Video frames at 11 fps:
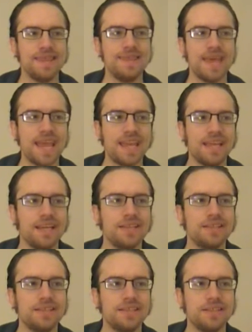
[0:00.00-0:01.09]
they
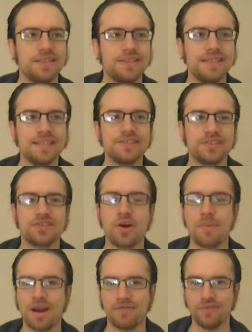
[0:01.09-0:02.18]
didn't just
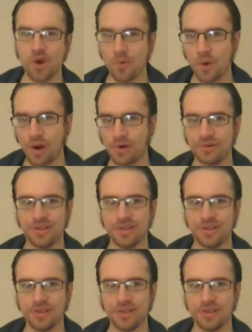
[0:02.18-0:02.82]
come out of nowhere.